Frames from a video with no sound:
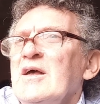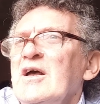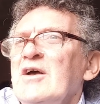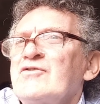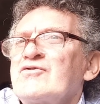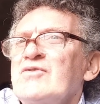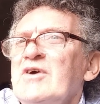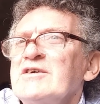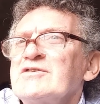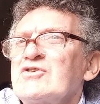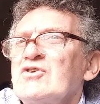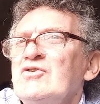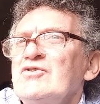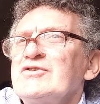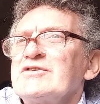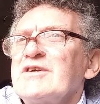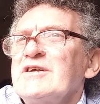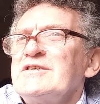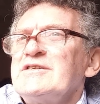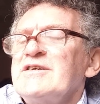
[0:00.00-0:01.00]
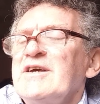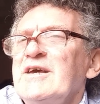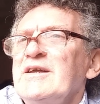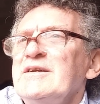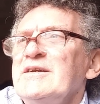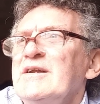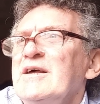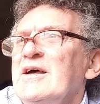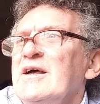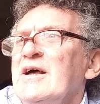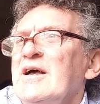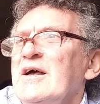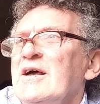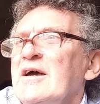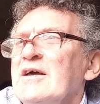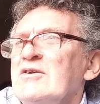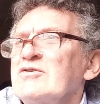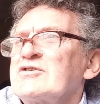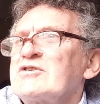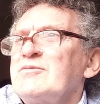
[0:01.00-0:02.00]
It's rated 110.
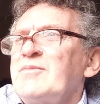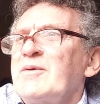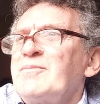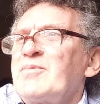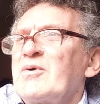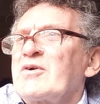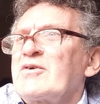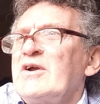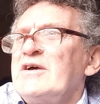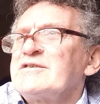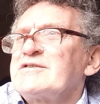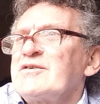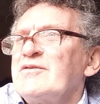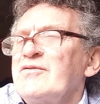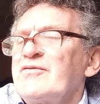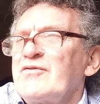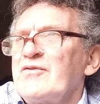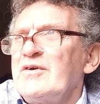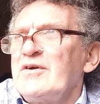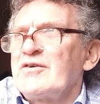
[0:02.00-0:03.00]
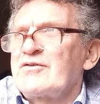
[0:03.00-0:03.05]
It looks to be progressive.